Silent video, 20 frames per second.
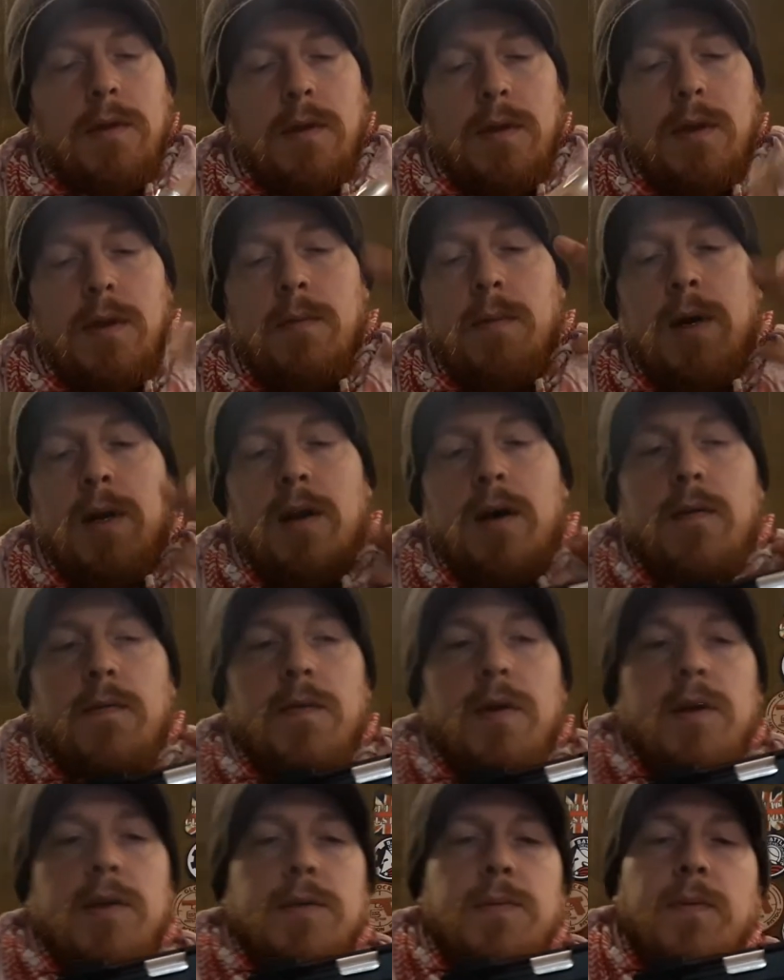You might not have
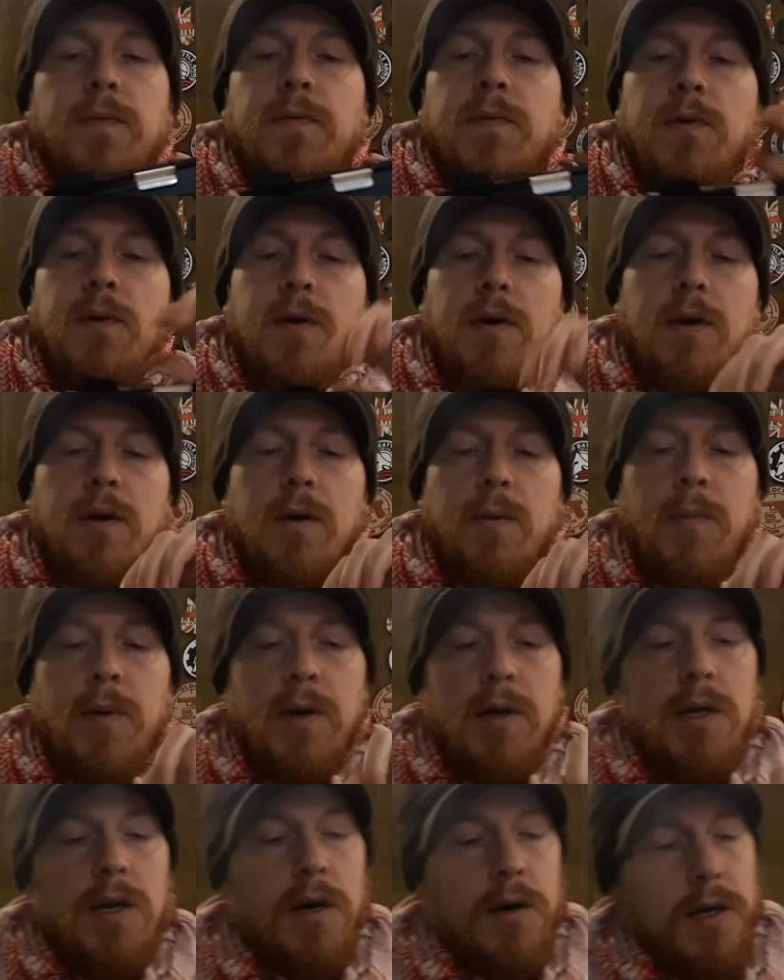noticed before,
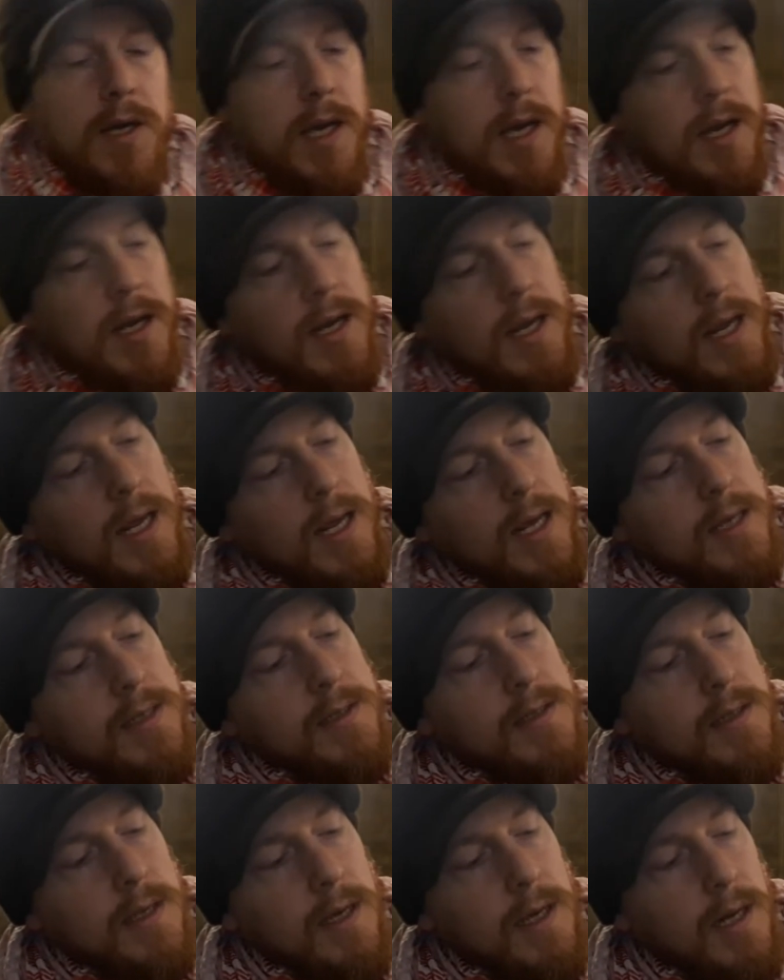upon cocking it
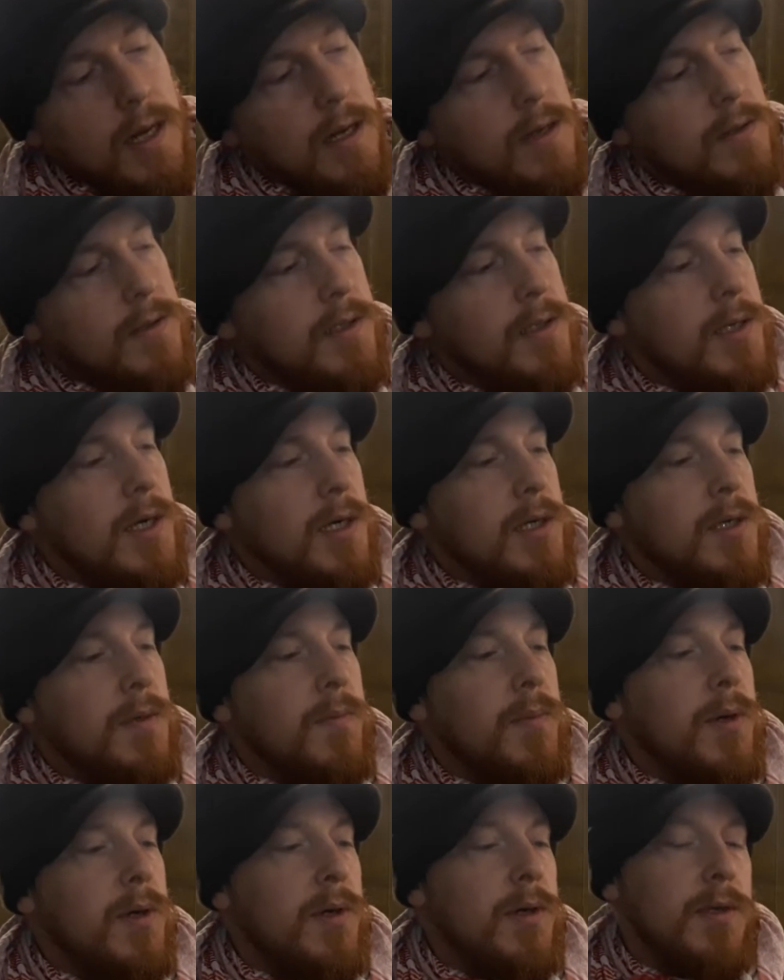is a closed ejection
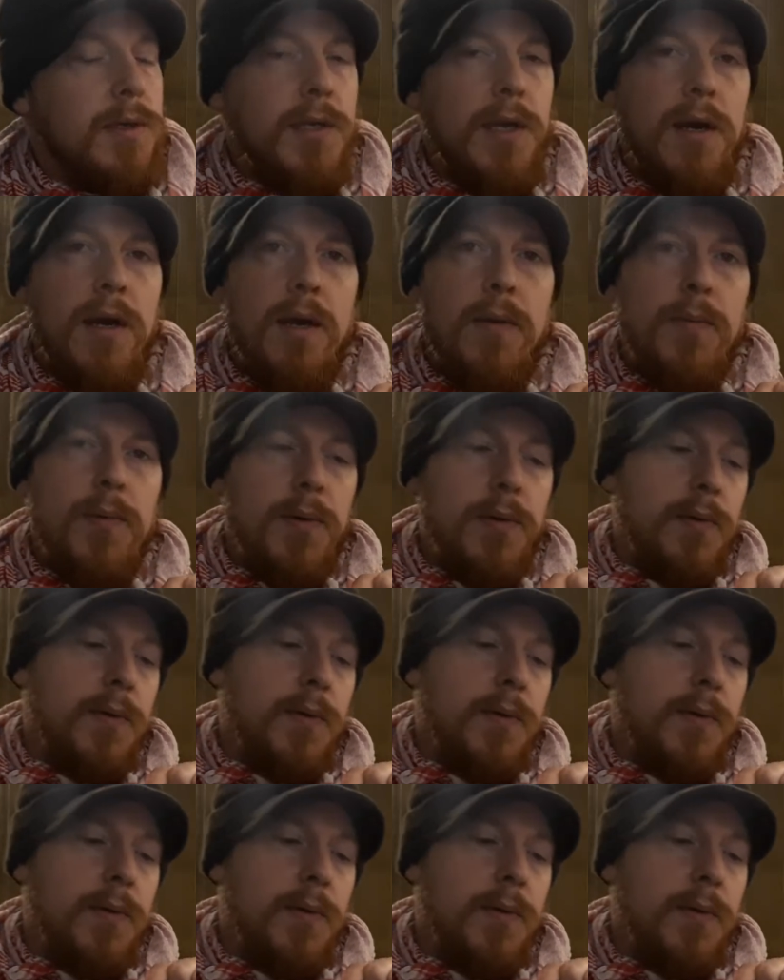port type.